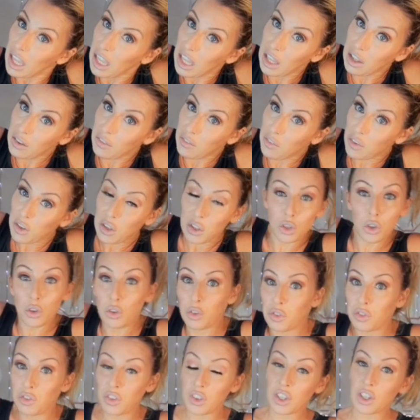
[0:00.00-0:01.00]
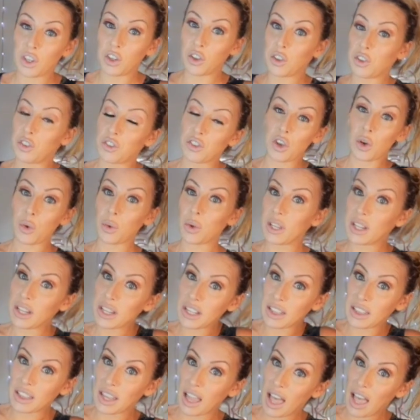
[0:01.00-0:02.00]
if you feel so
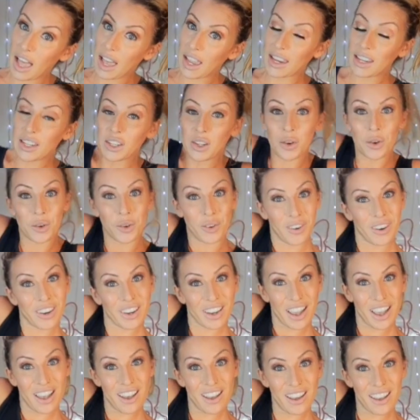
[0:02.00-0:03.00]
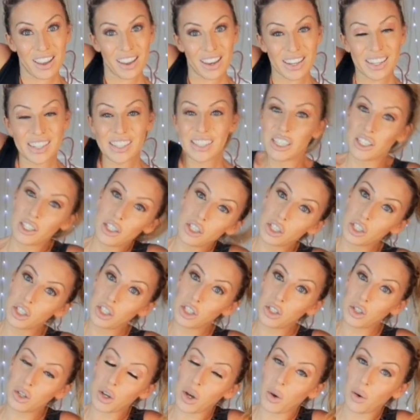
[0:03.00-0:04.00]
inclined or kind,
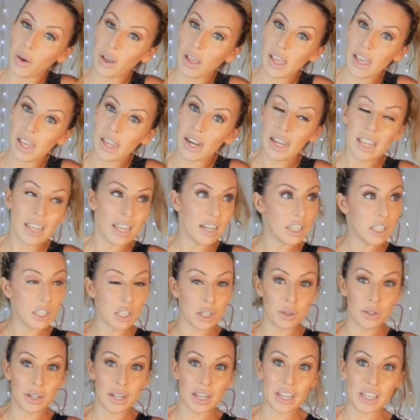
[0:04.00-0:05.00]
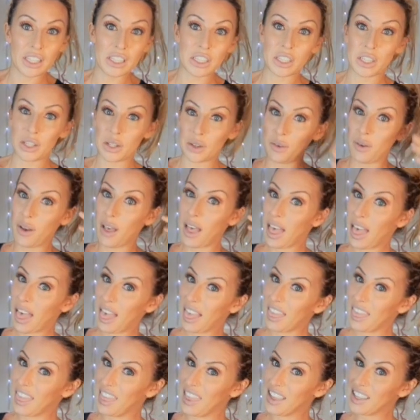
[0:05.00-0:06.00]
to go ahead and donate to
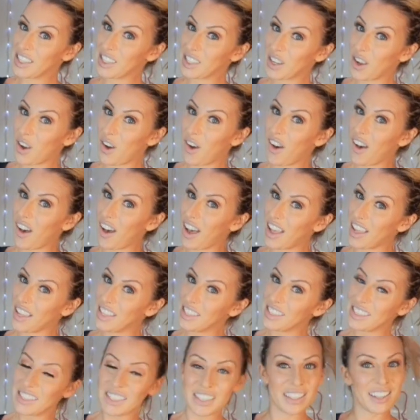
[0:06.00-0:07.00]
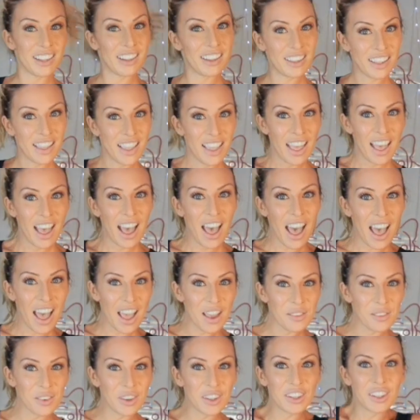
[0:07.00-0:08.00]
this cause,
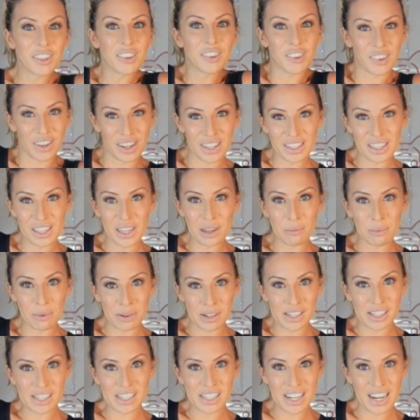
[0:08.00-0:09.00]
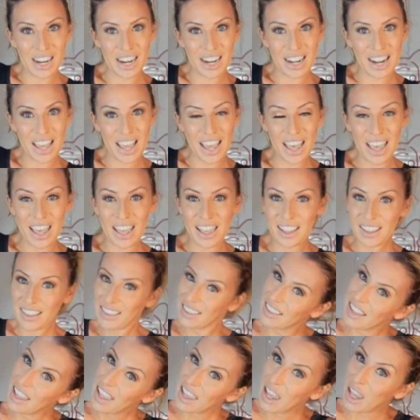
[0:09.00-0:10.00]
I would greatly appreciate it.
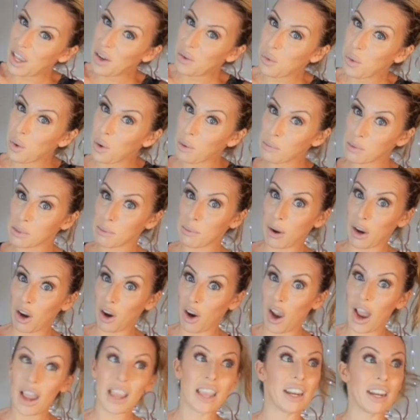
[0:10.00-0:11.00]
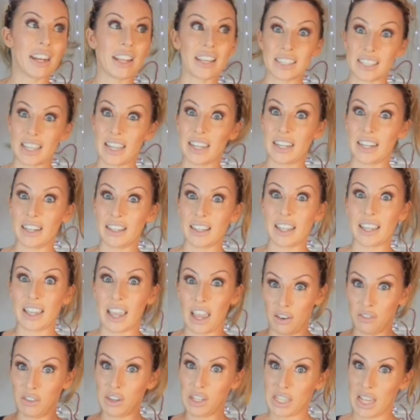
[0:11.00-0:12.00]
It warms my heart. I get excited like
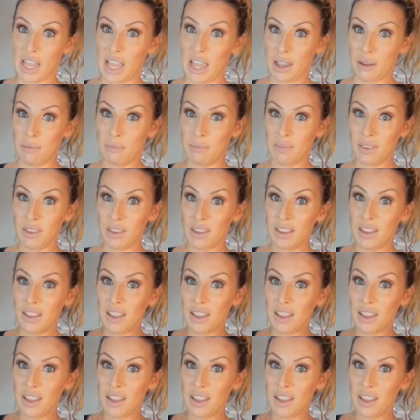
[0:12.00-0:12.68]
every time